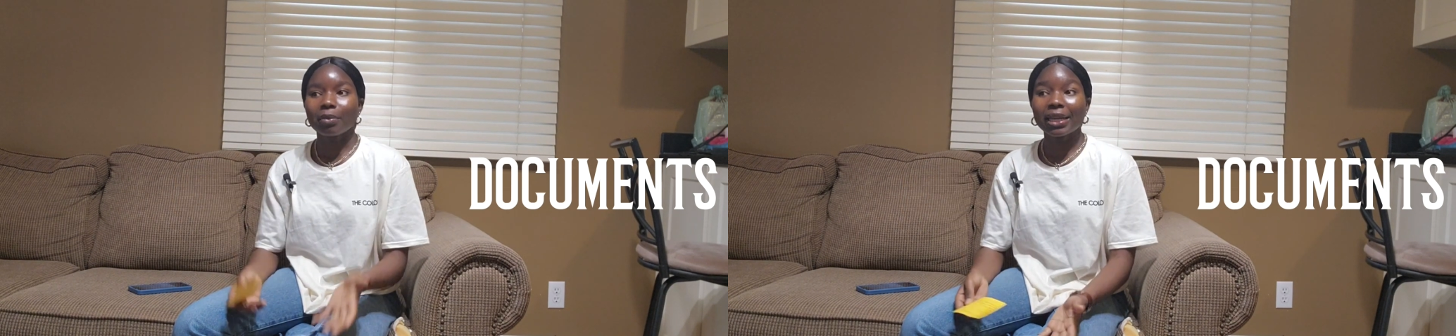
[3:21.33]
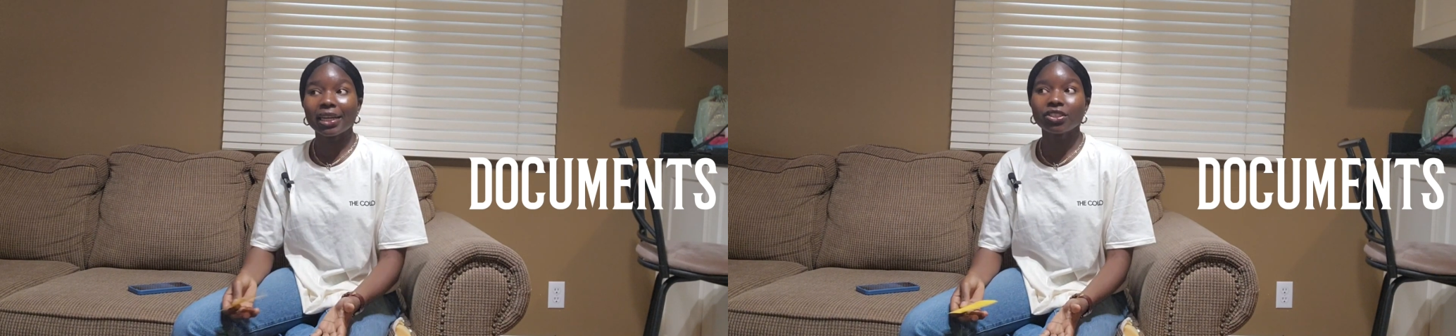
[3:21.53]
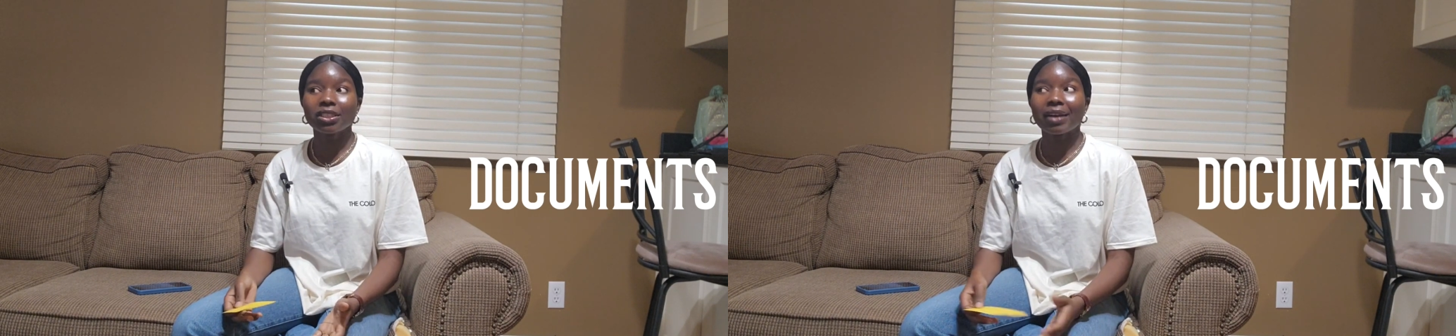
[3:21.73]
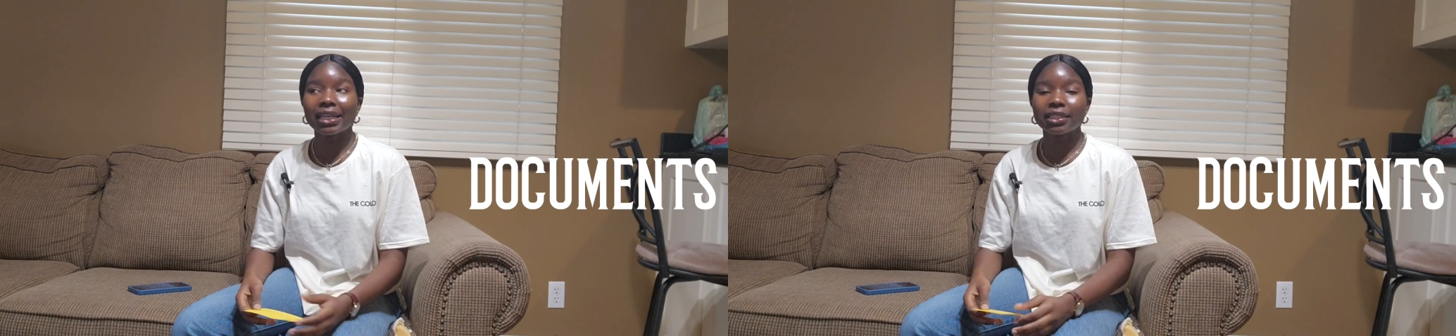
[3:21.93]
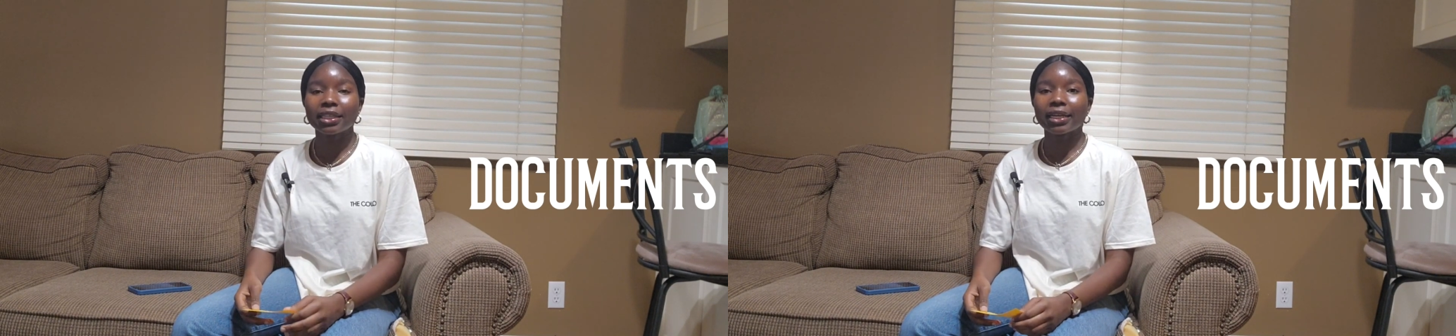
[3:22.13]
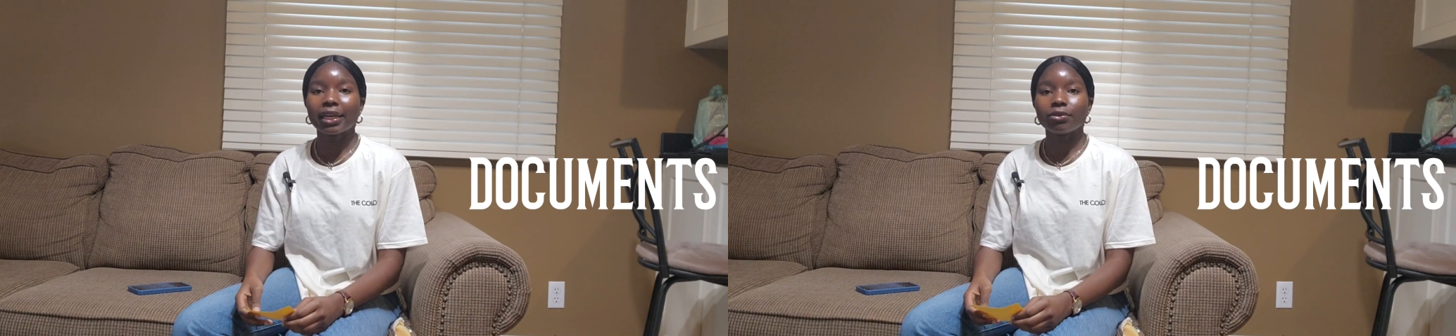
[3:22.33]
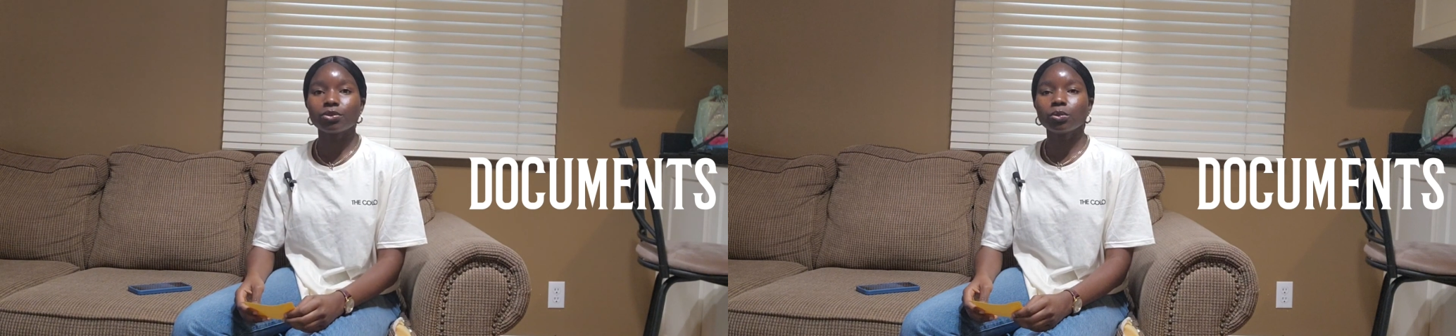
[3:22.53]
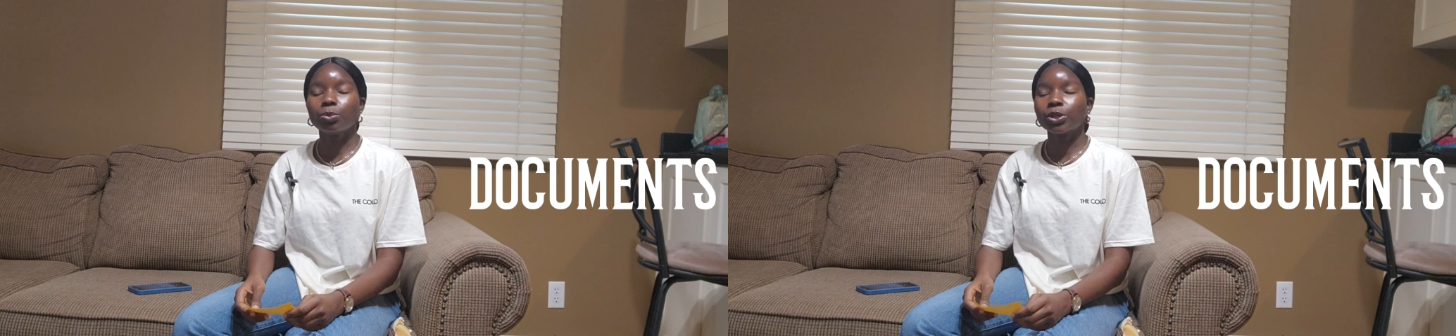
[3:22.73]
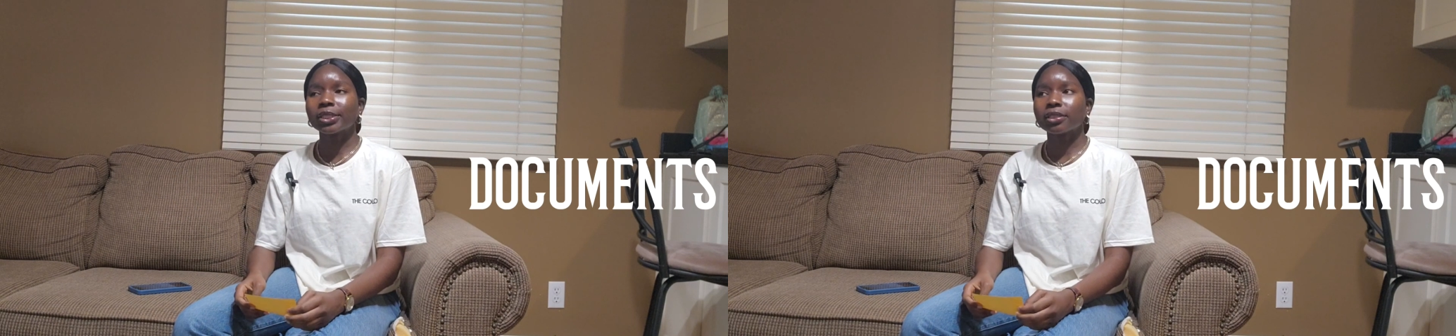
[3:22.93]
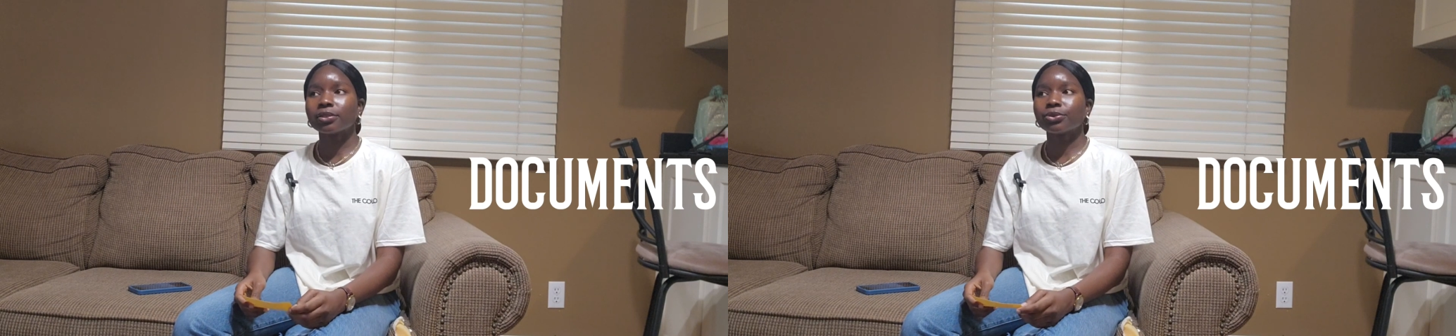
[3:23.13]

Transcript: My national ID card, I also brought it.